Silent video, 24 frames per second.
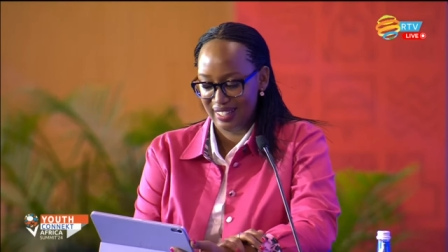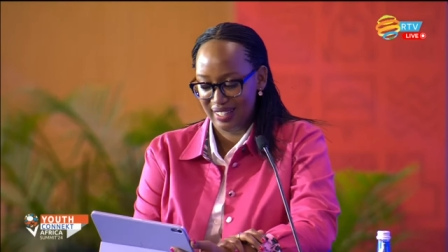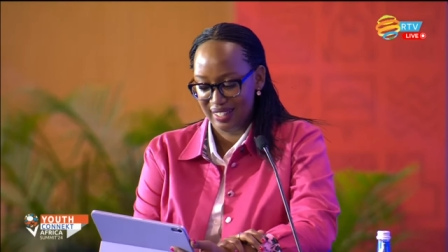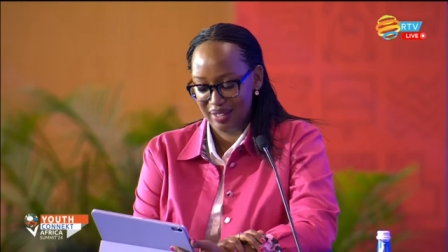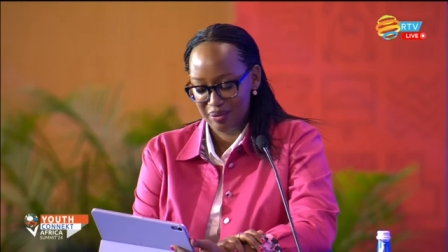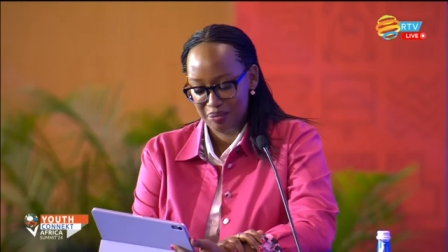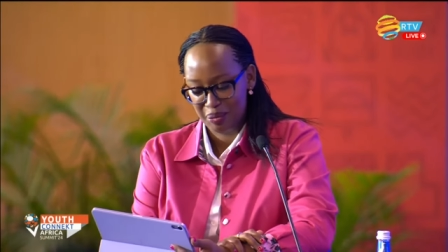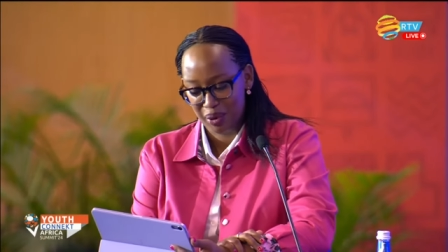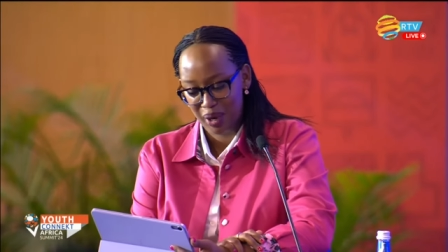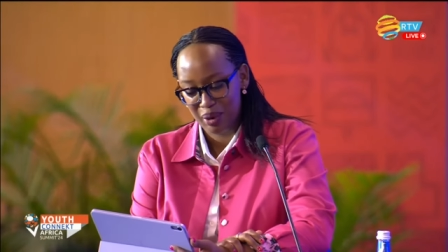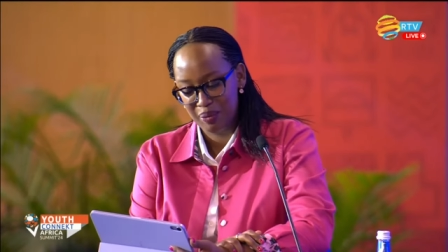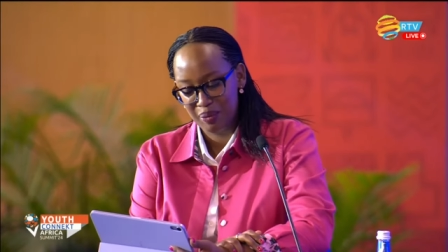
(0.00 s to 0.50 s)

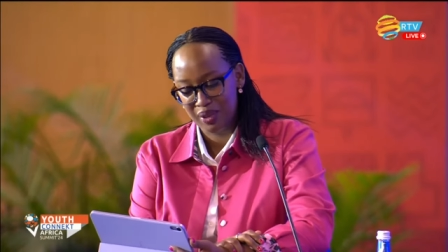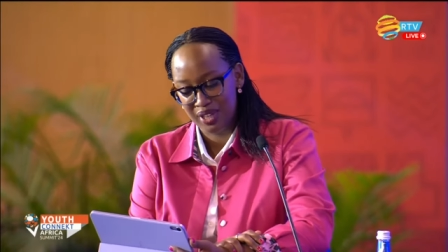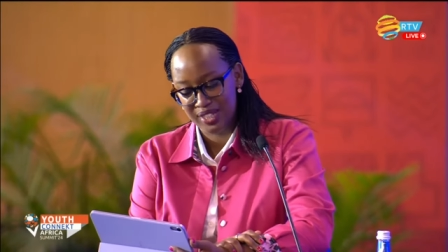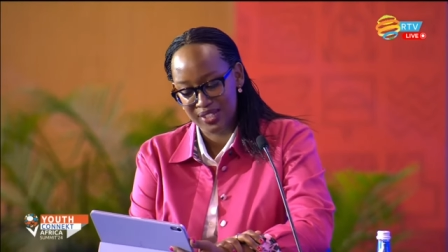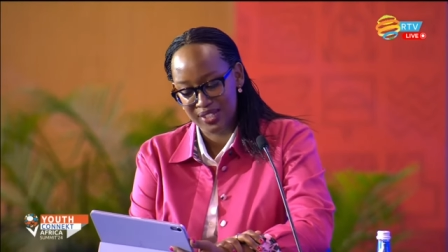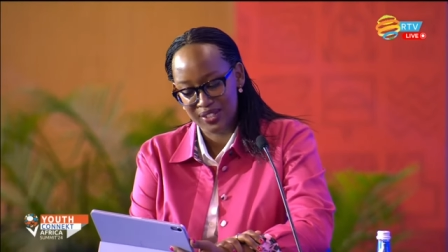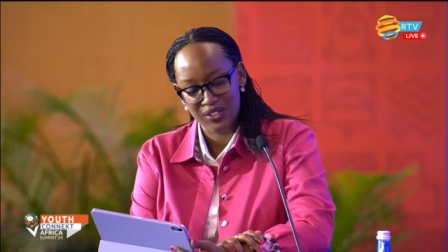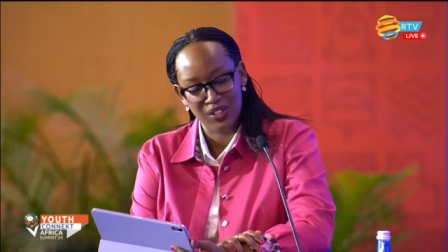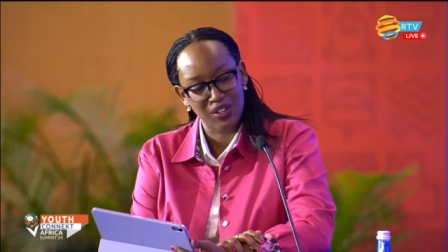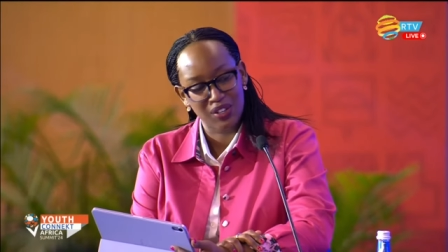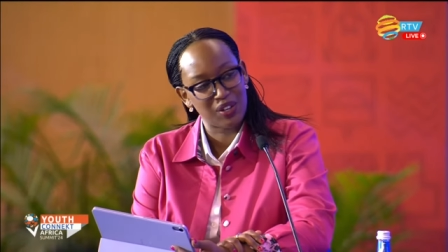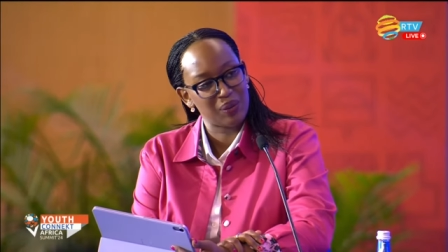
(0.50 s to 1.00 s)
Prime
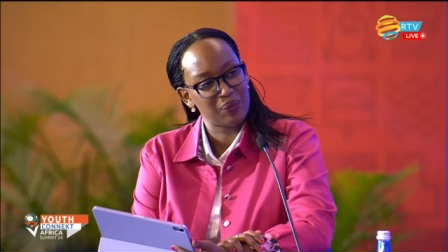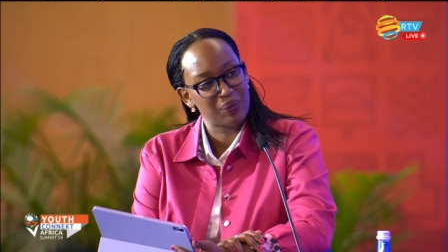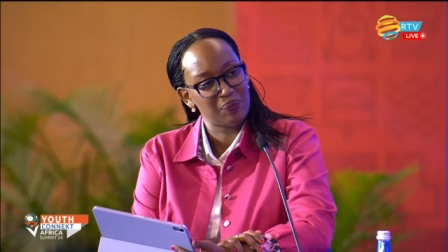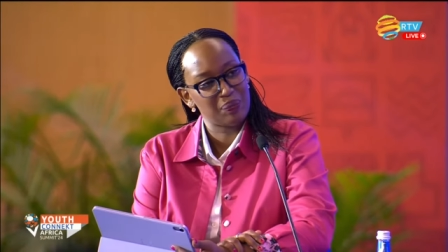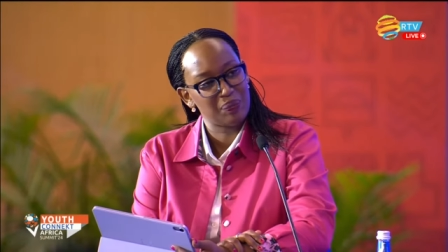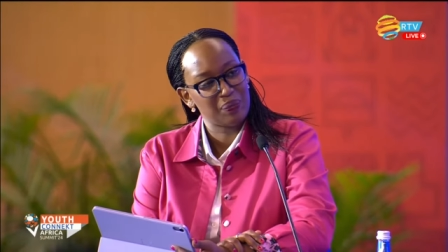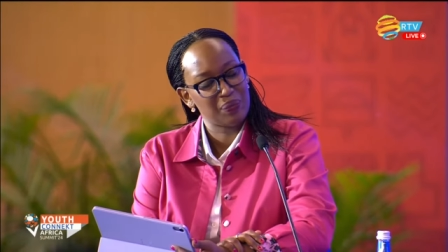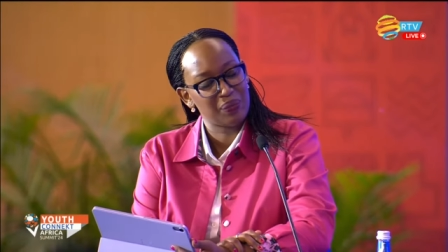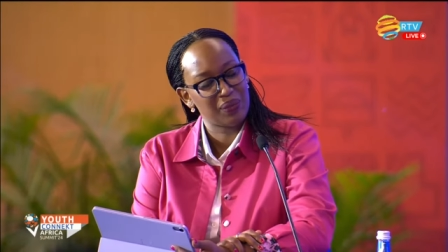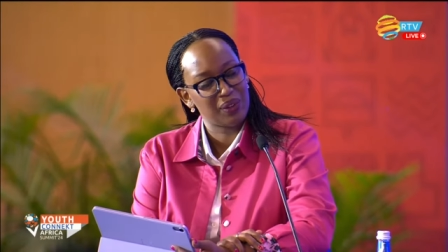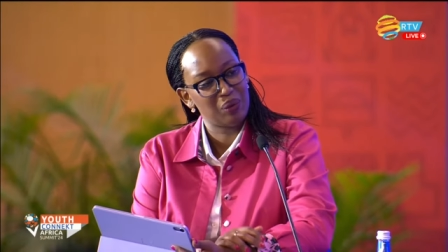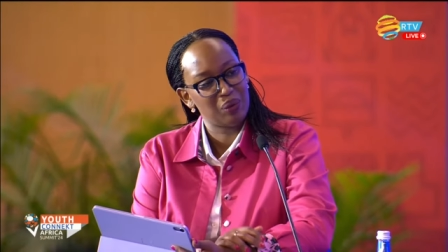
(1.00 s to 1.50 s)
Minister,
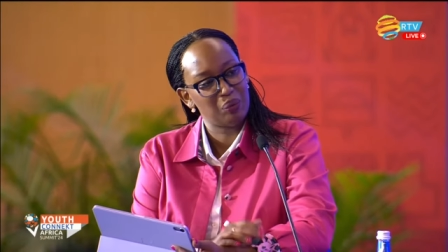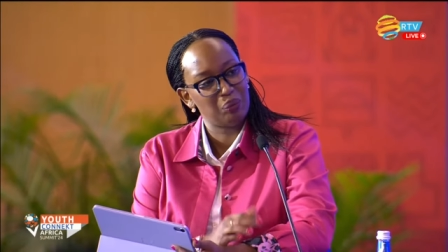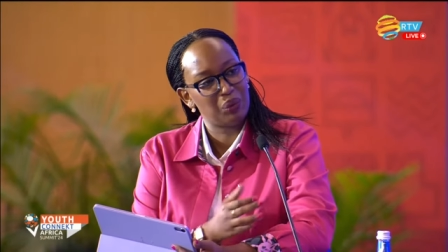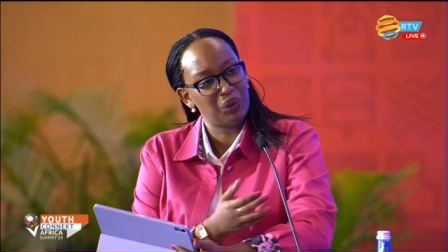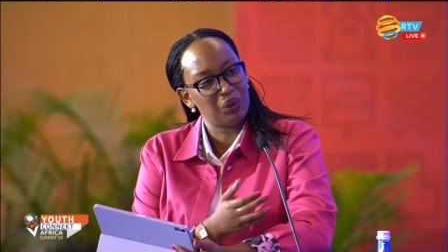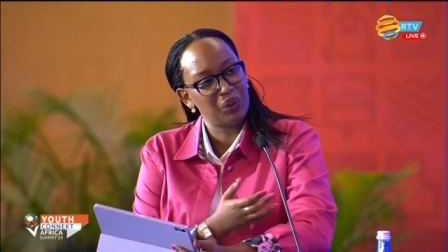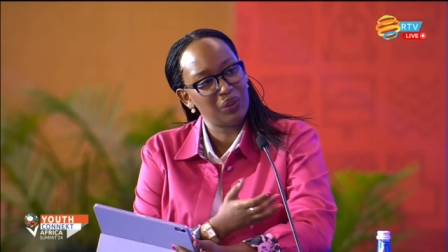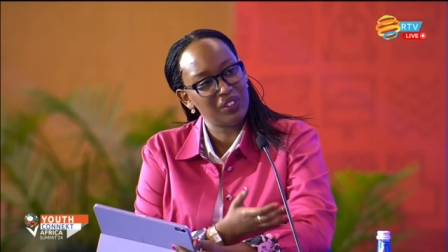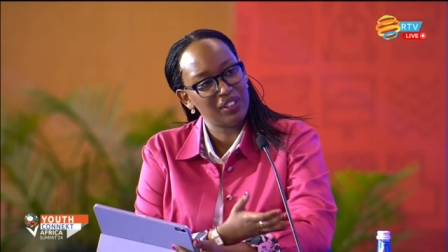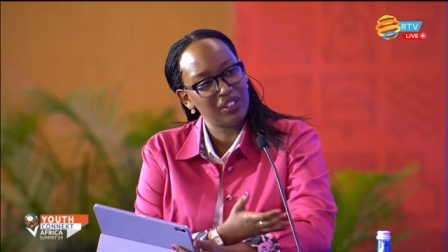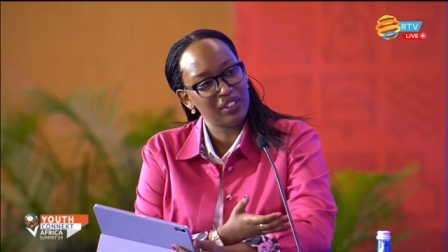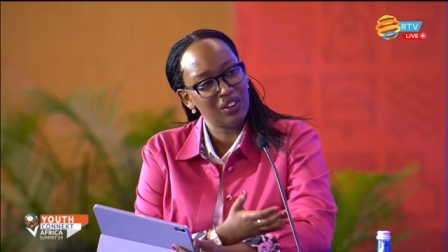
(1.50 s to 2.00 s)

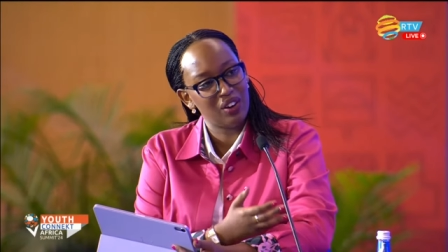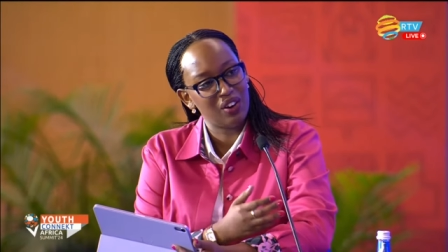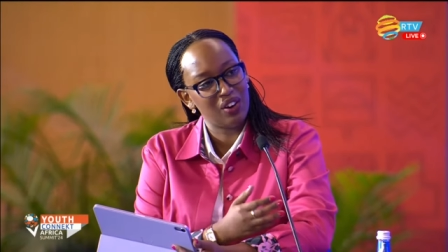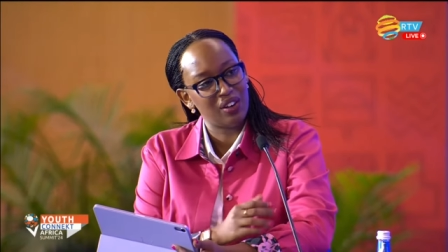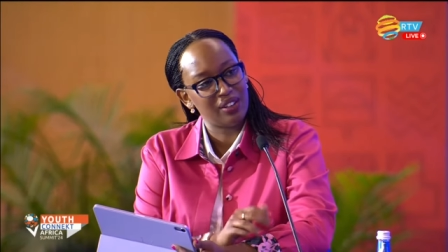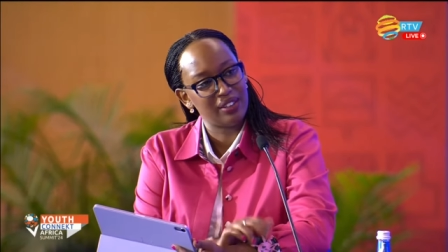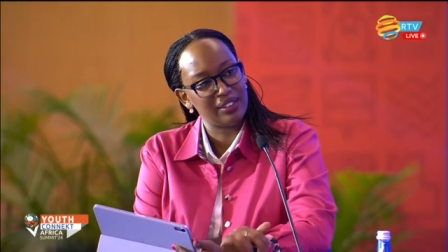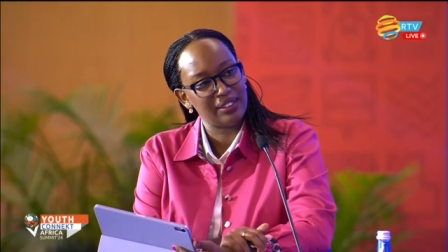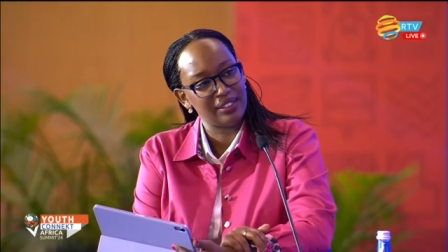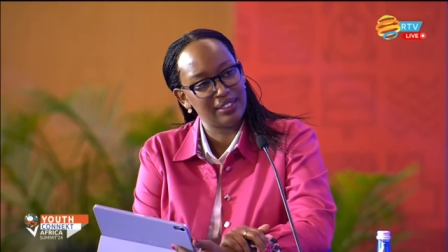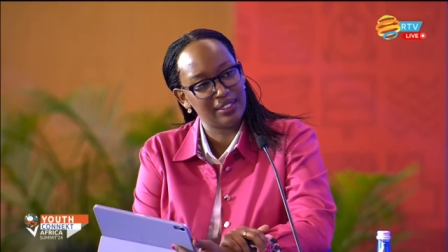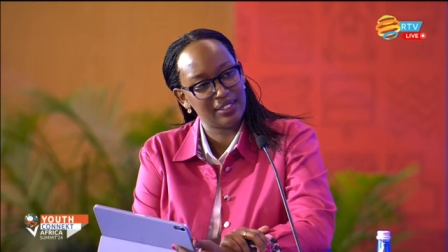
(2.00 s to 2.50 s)
building
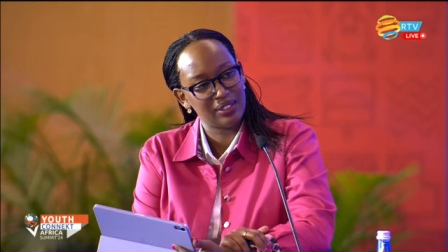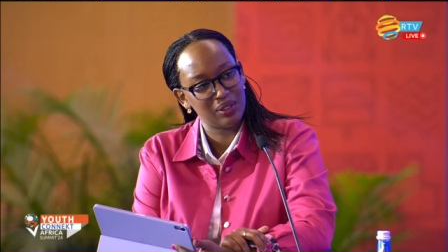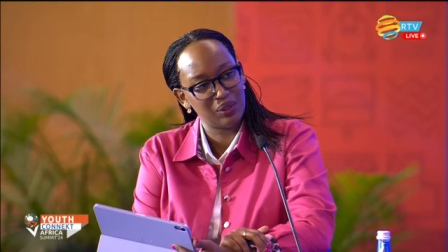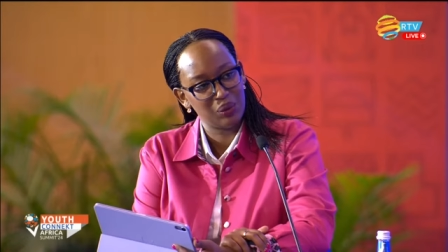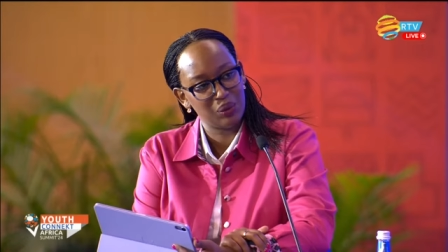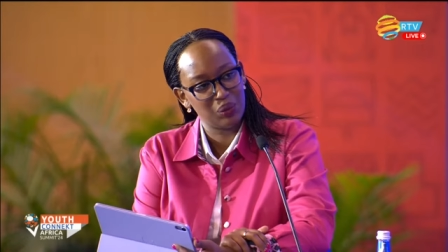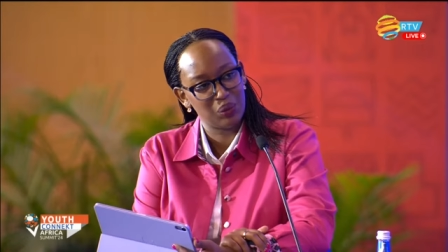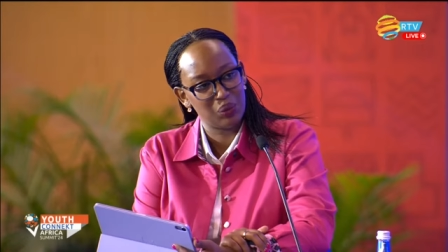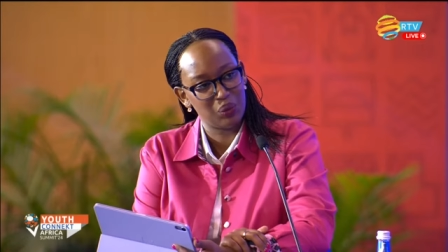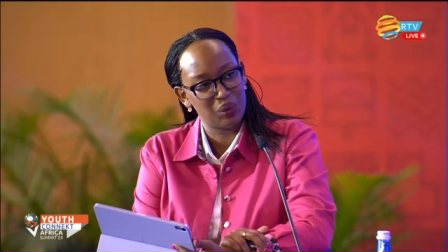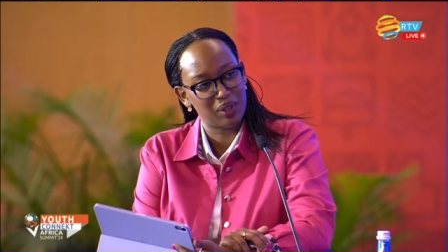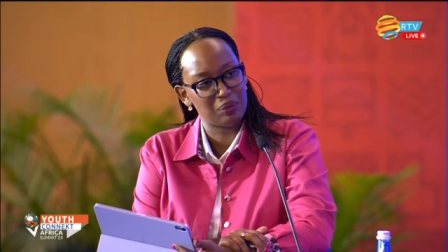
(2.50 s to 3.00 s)
on
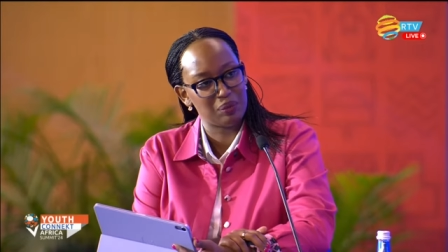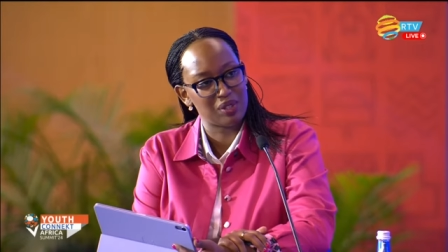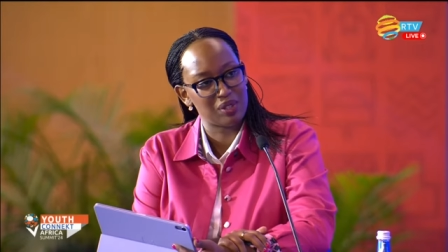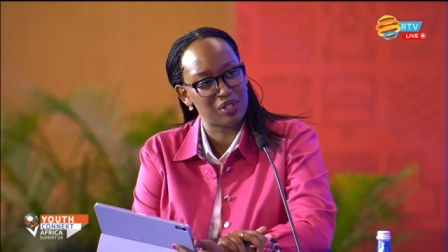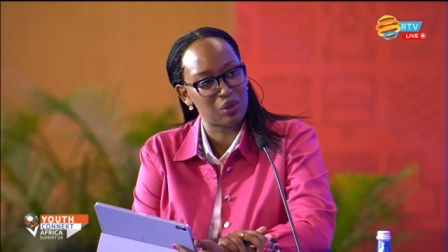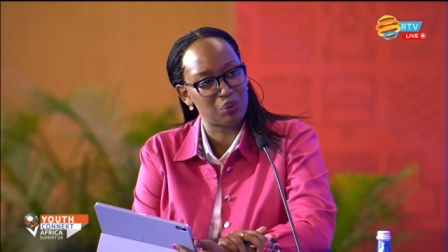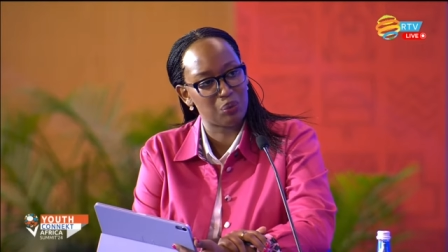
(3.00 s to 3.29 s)
what Mr.